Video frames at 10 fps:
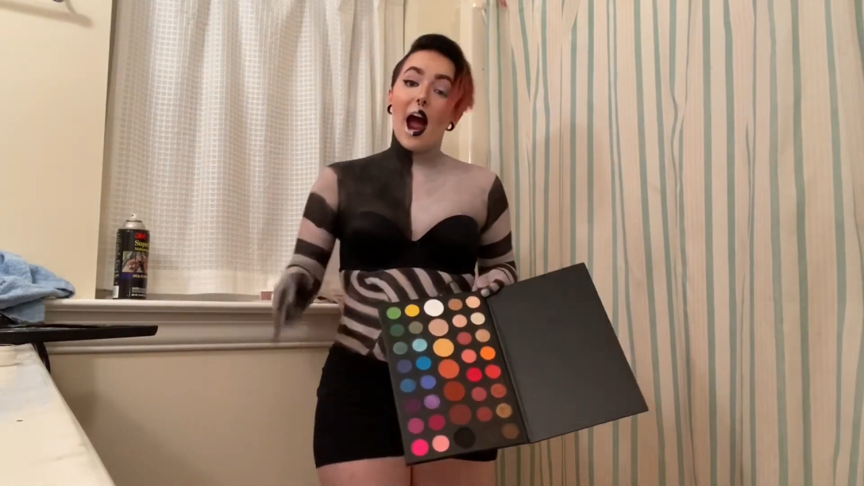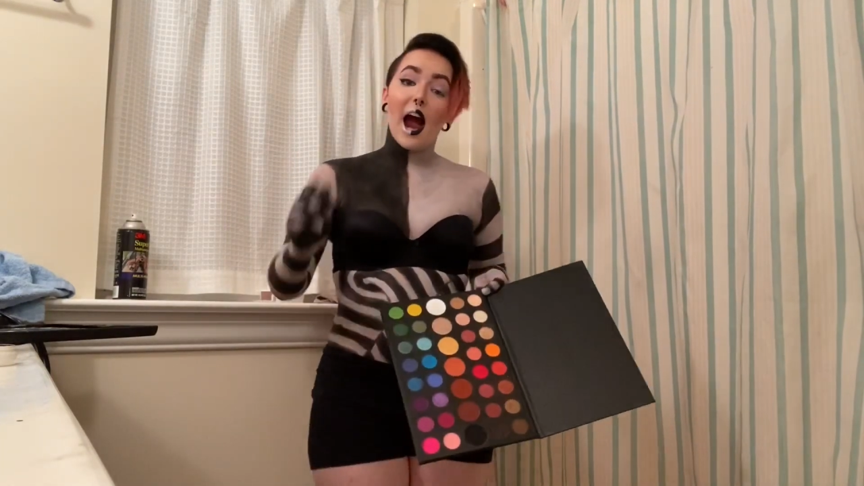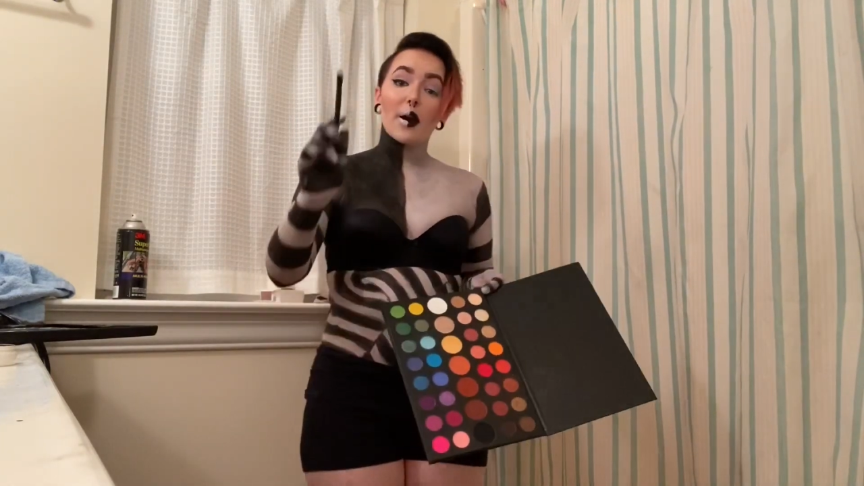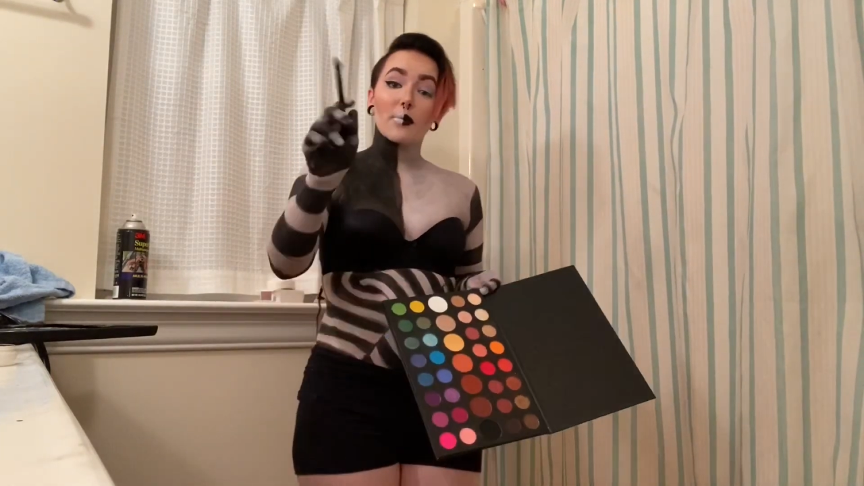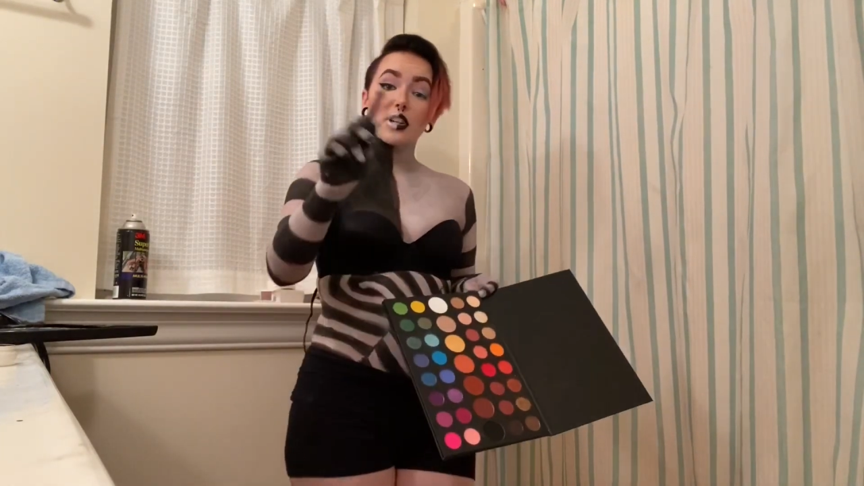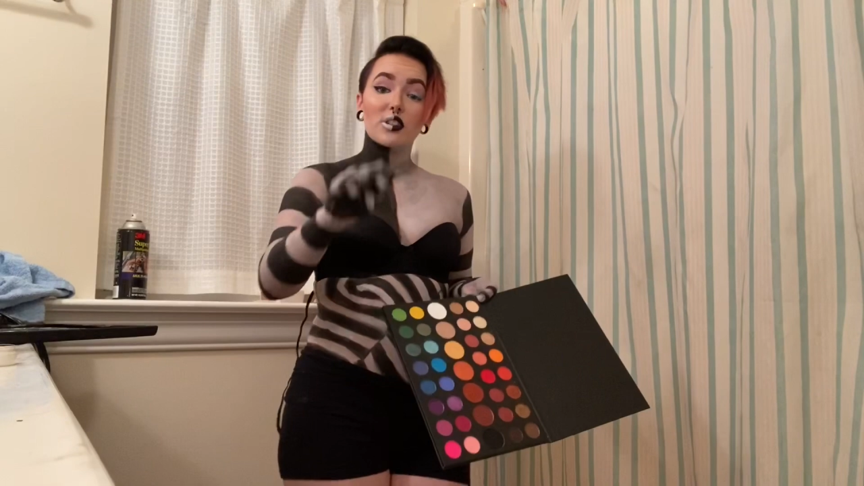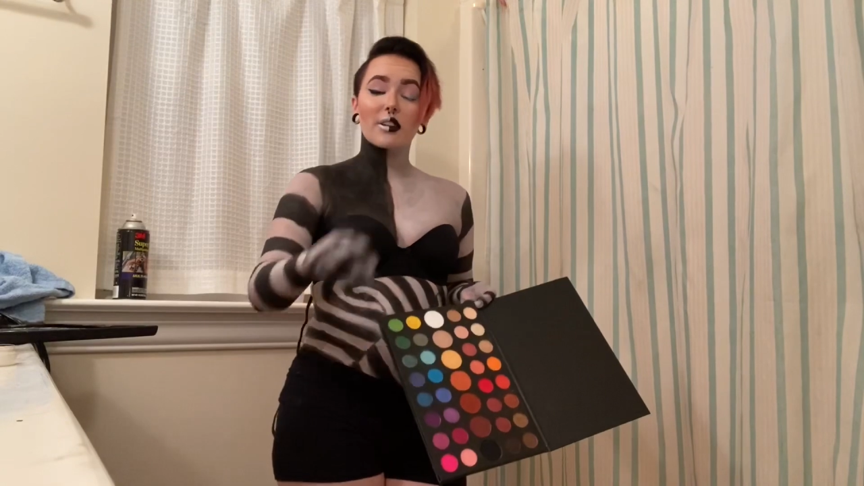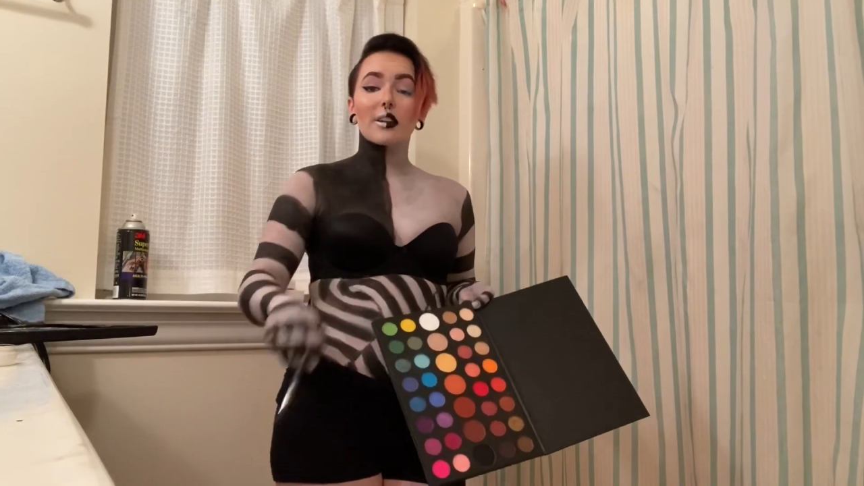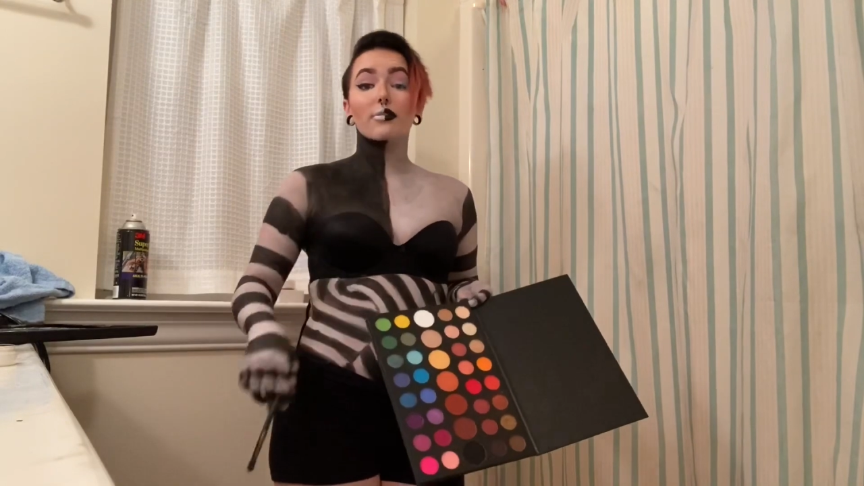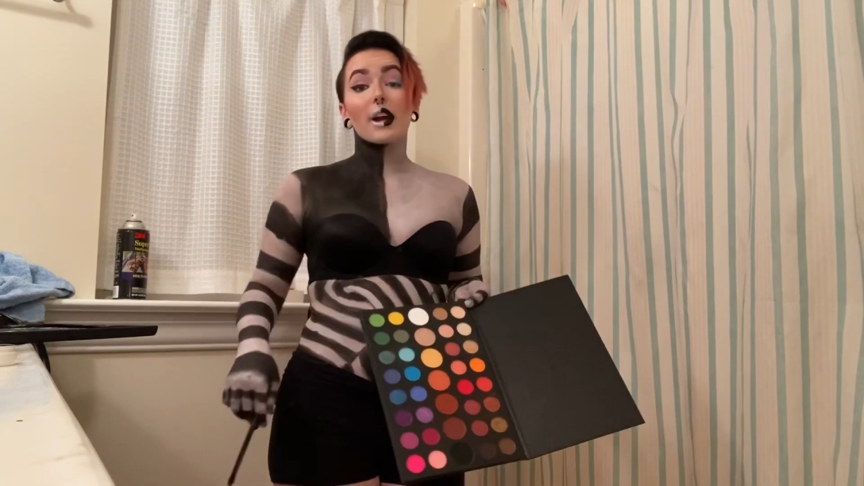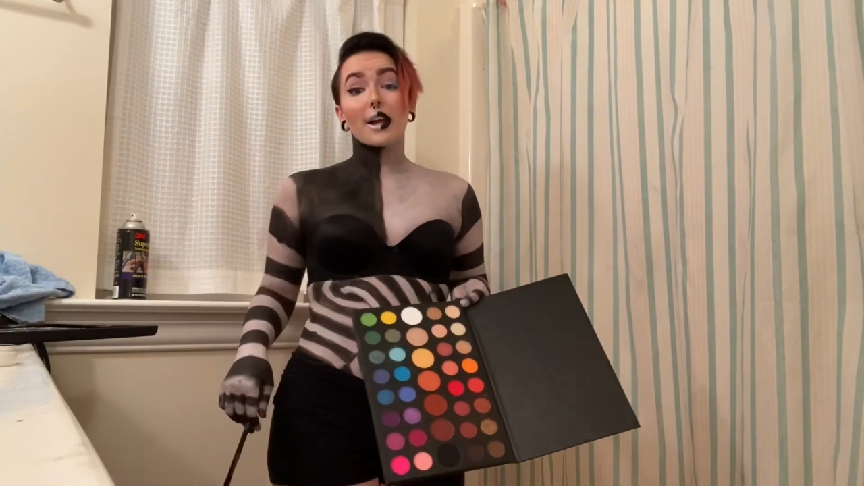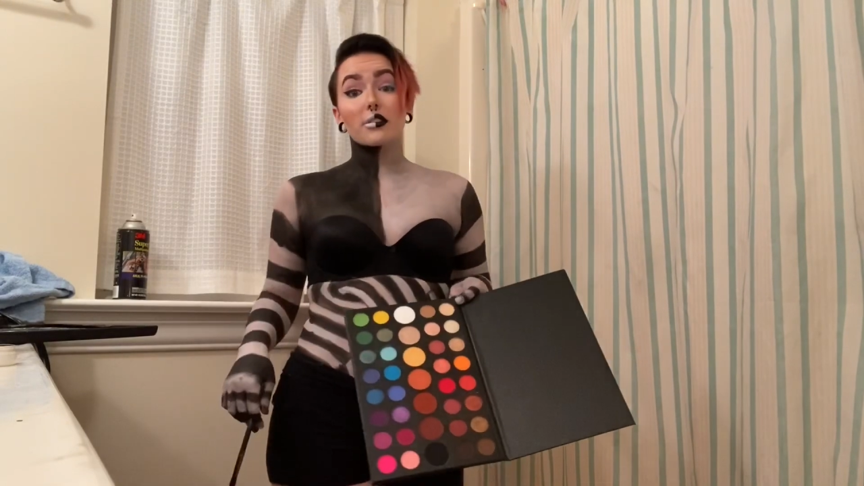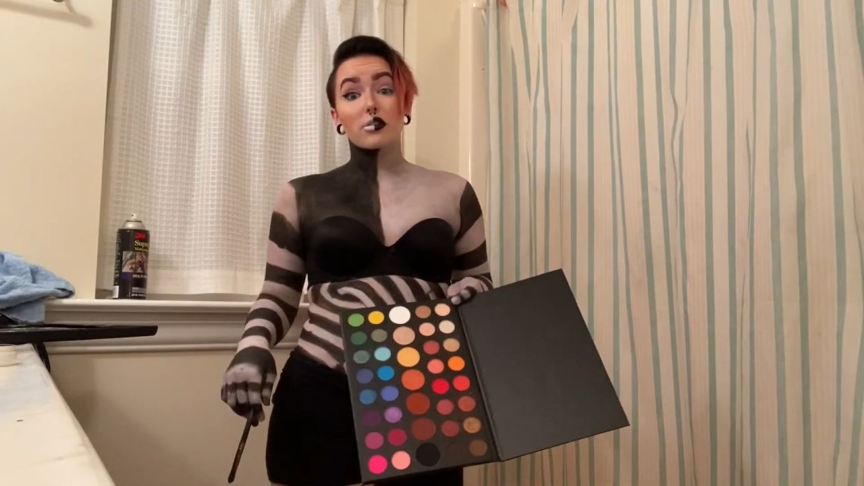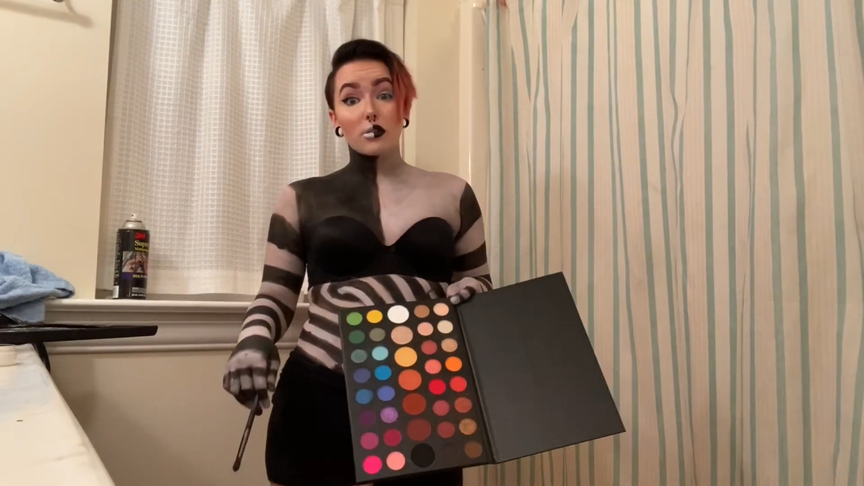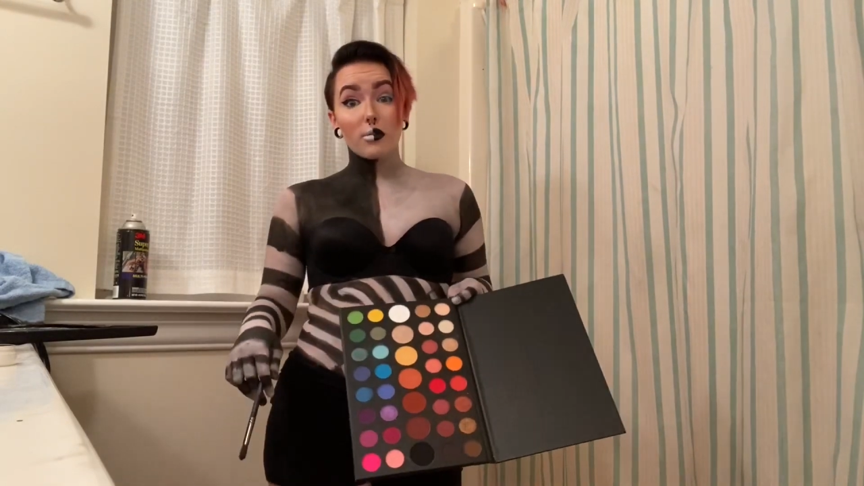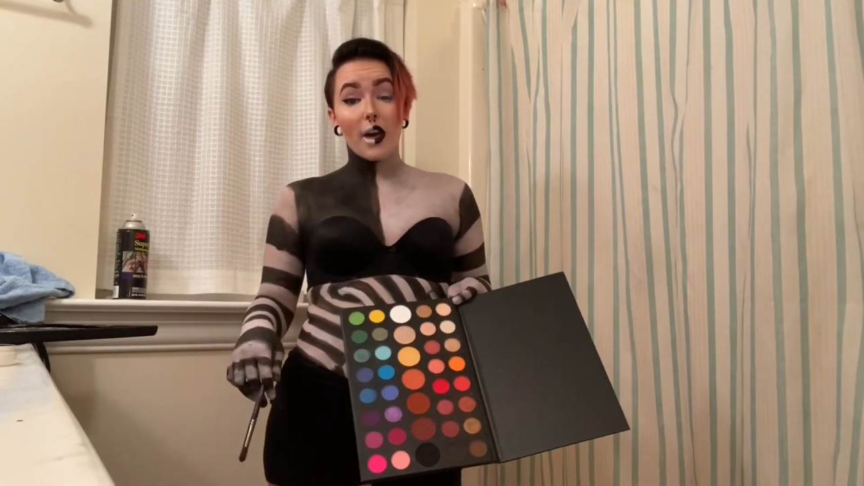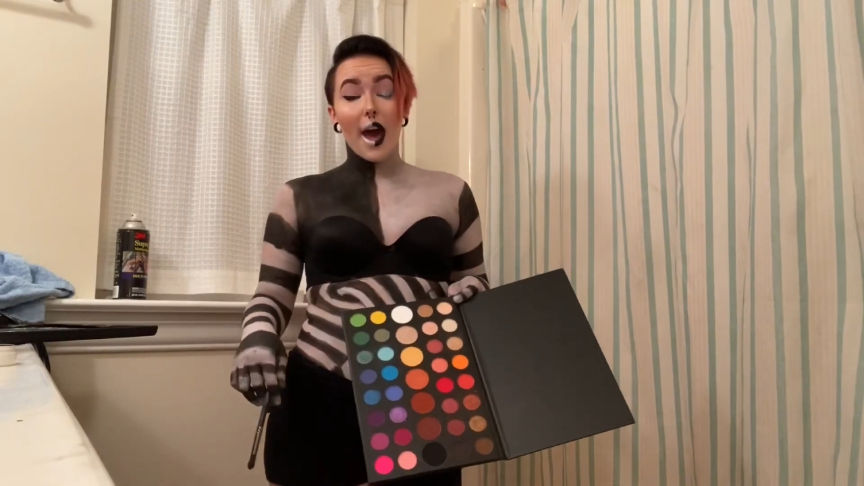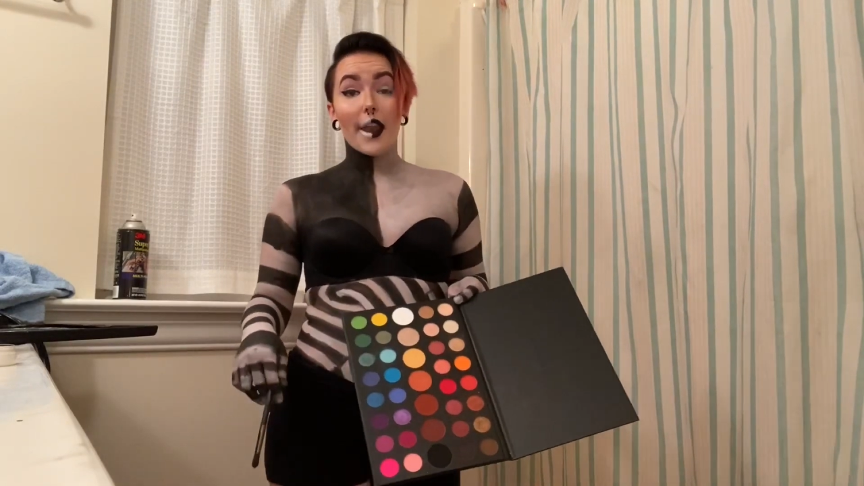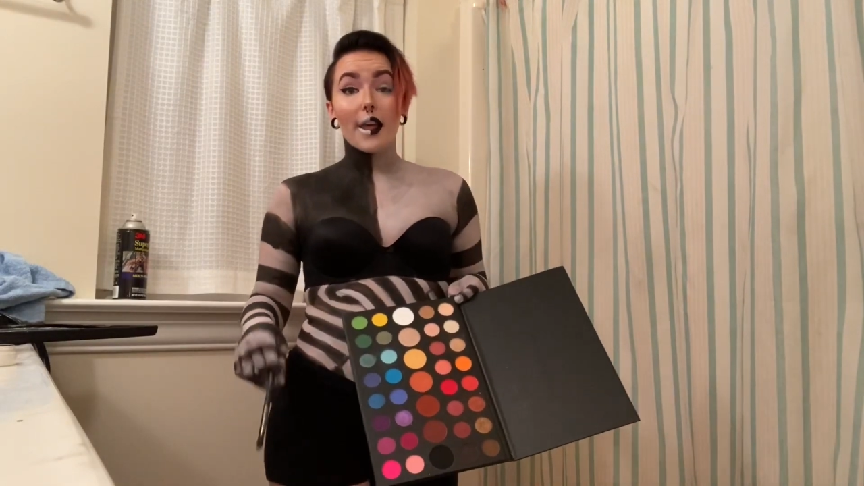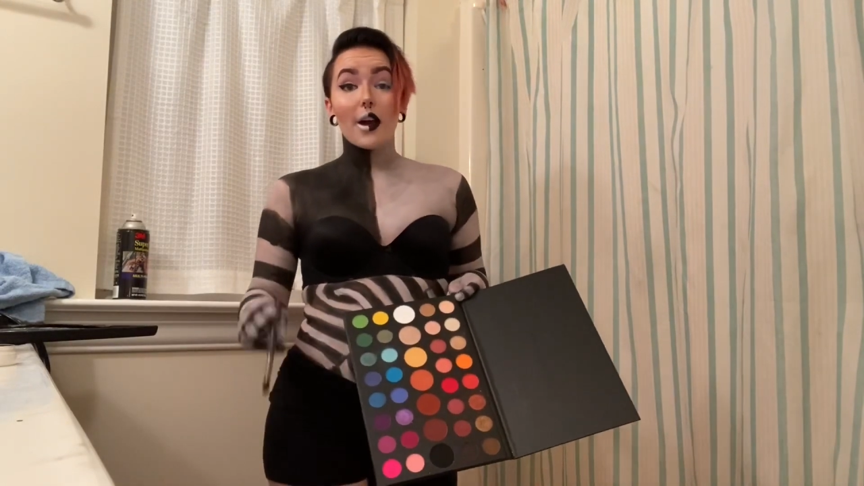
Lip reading: I originally forgot to do that